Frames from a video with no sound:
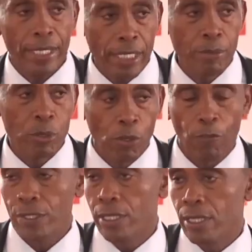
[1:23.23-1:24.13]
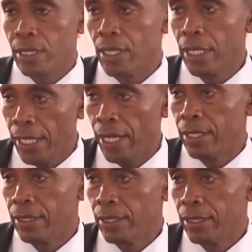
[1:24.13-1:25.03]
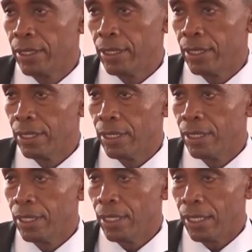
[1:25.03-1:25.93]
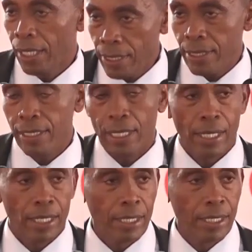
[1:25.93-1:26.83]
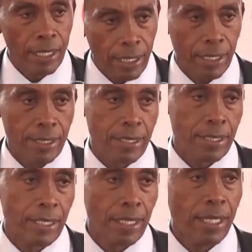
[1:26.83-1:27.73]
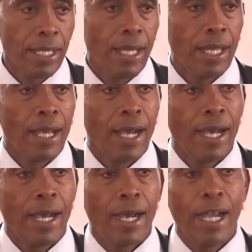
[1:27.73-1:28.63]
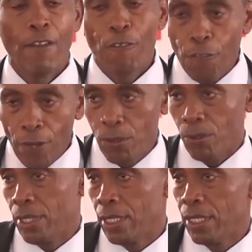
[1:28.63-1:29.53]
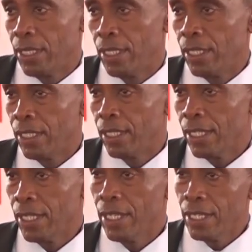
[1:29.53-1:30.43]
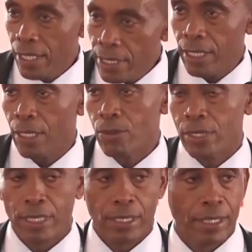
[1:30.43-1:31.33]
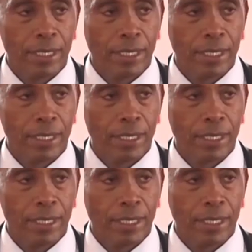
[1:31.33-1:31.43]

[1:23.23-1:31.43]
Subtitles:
I came to office here last year in August. I found in this county,